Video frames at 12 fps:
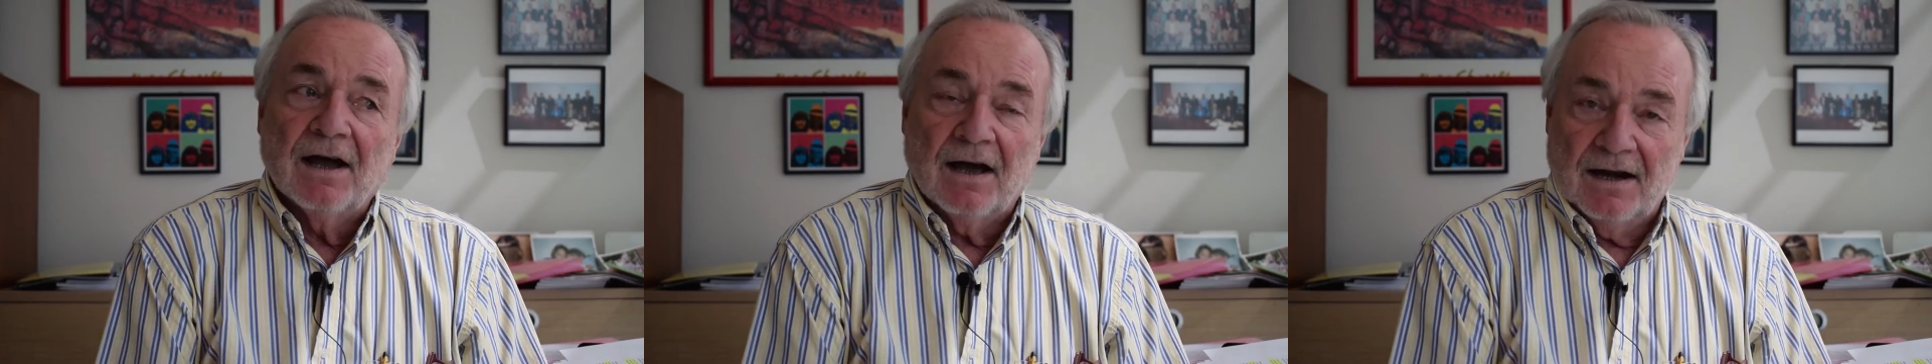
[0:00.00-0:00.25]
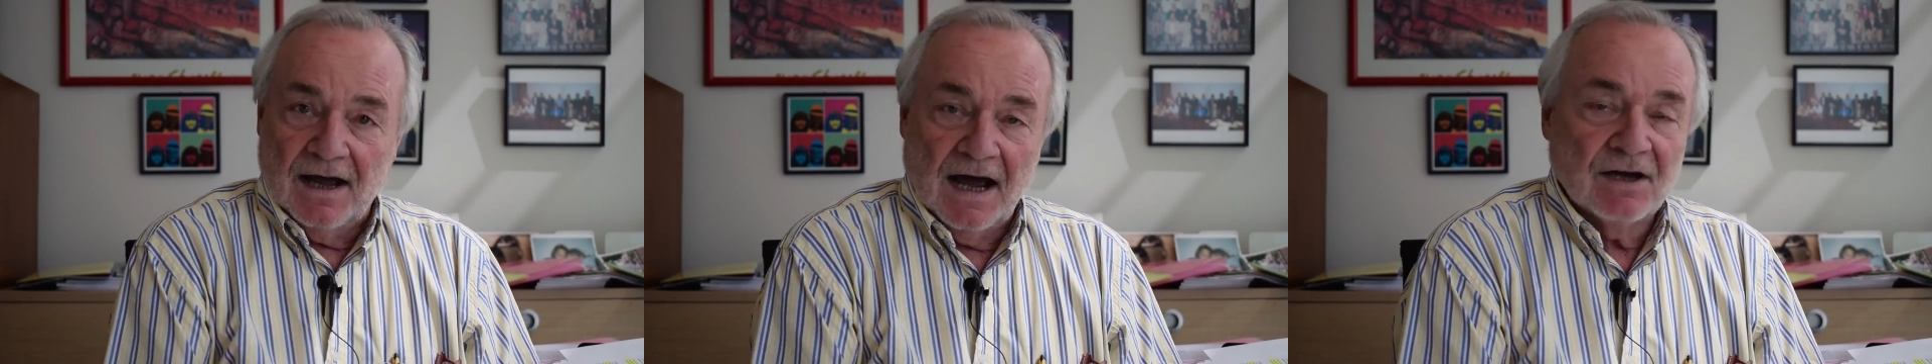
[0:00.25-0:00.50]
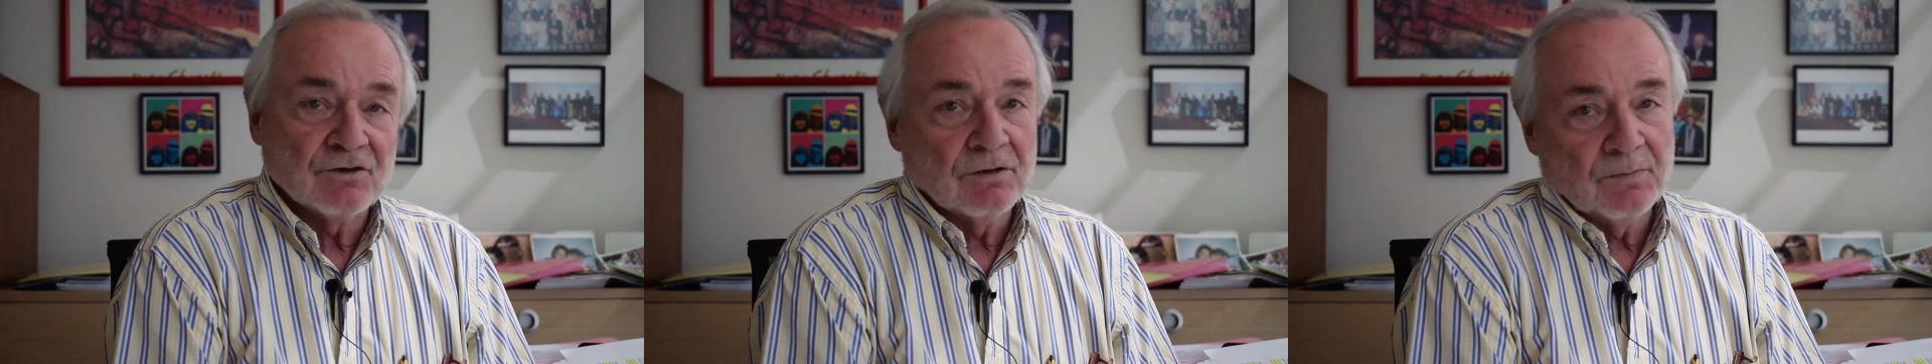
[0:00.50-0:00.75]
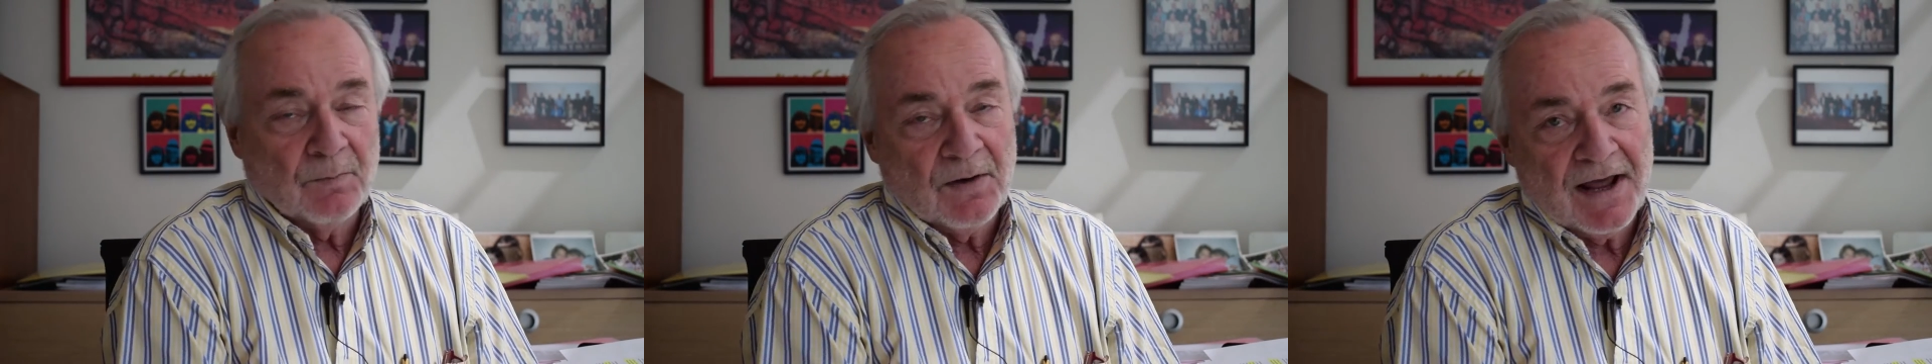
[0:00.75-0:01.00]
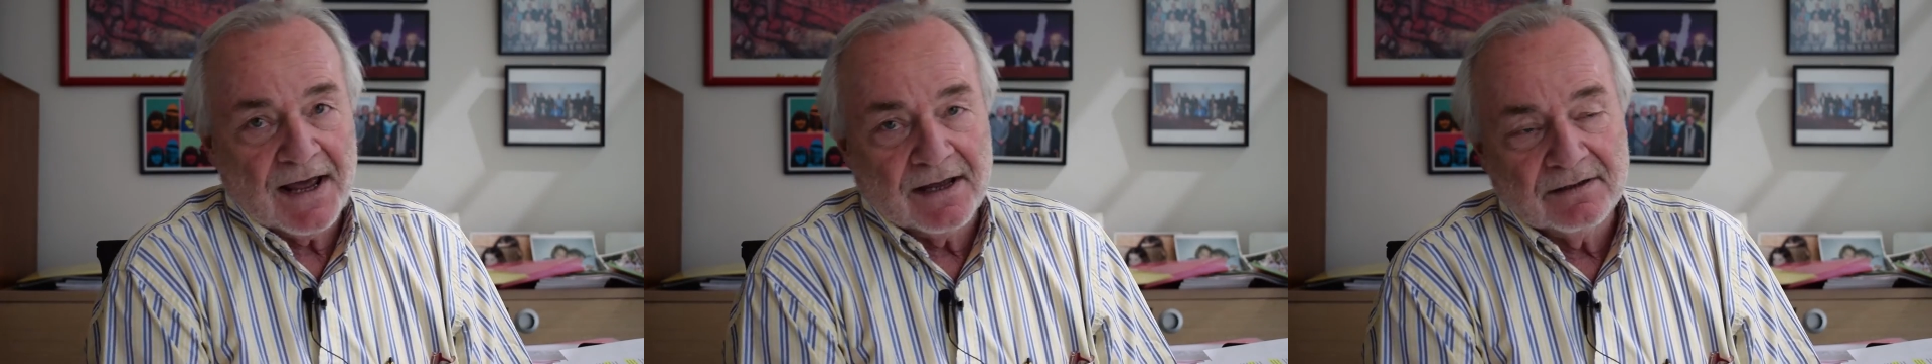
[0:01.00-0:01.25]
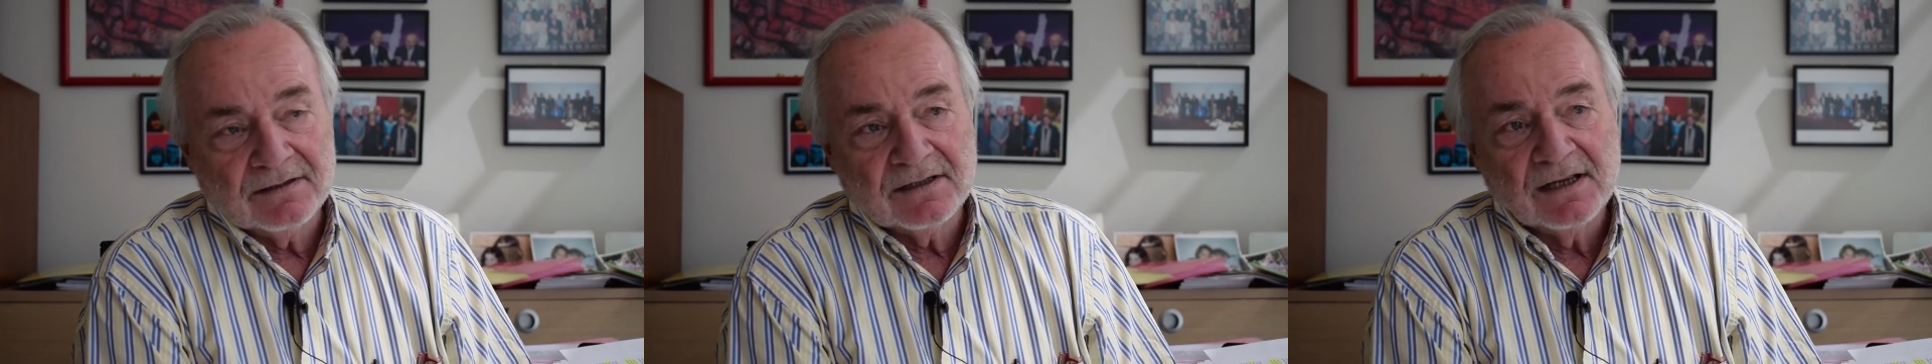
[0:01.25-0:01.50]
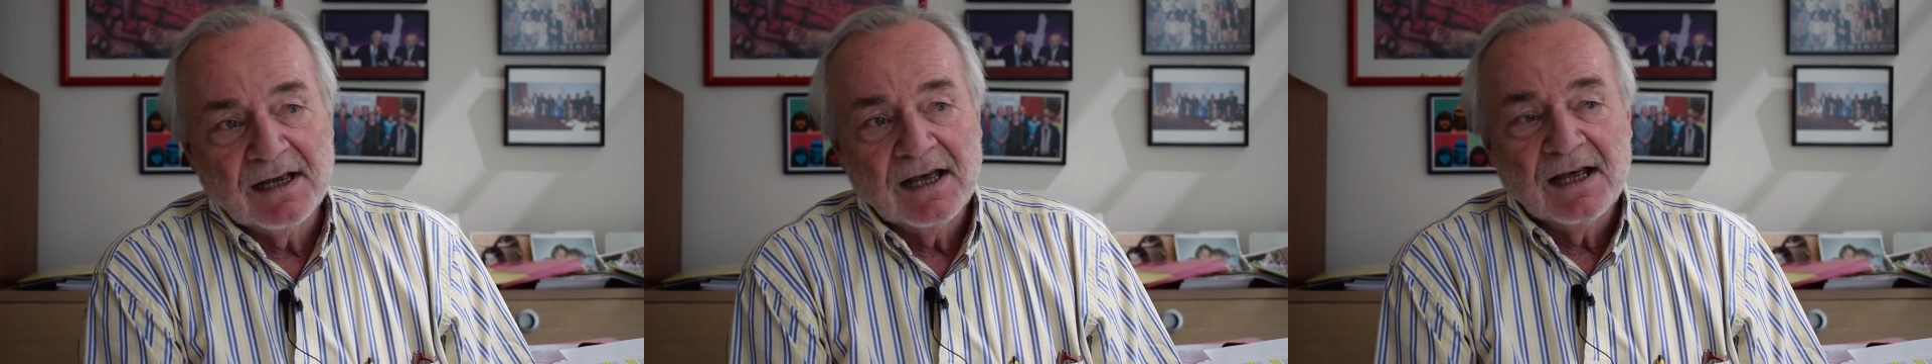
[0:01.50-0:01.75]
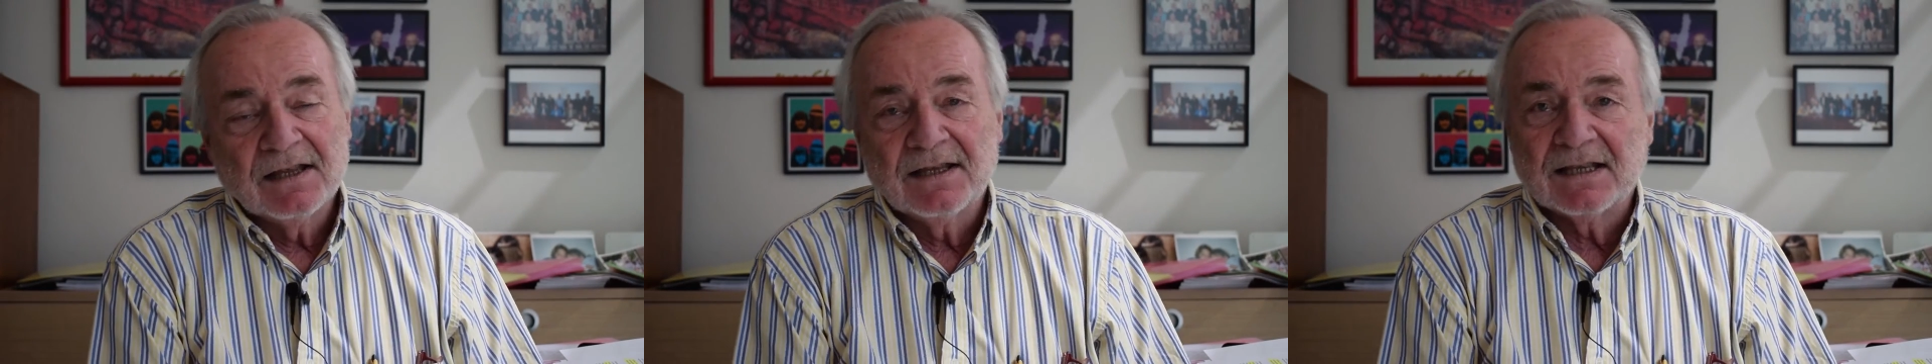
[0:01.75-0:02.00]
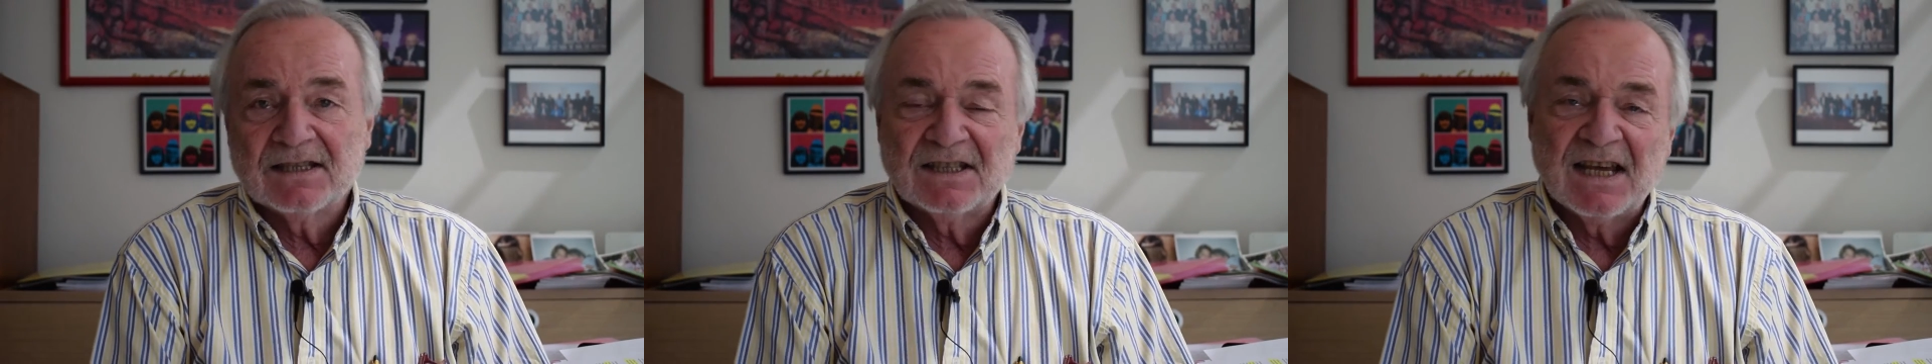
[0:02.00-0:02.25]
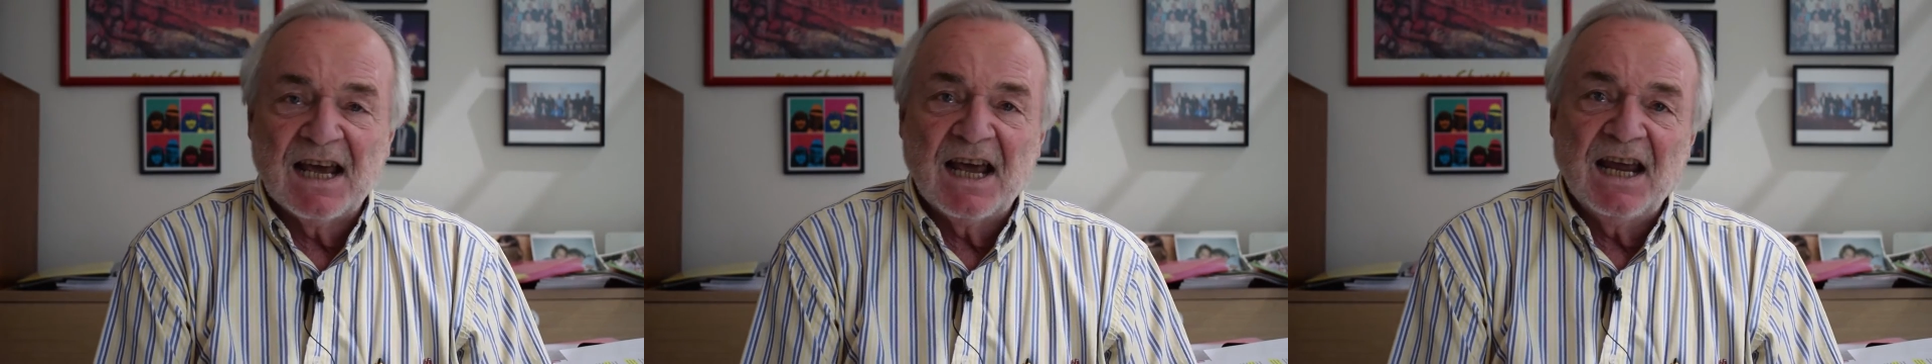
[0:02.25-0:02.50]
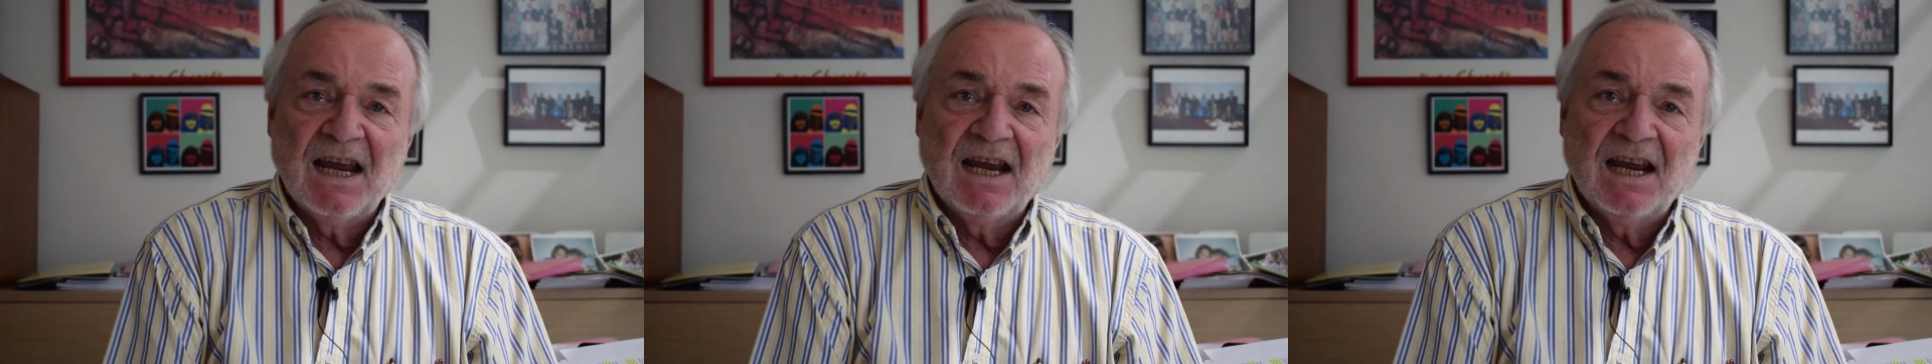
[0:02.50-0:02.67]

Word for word: an actual plant that say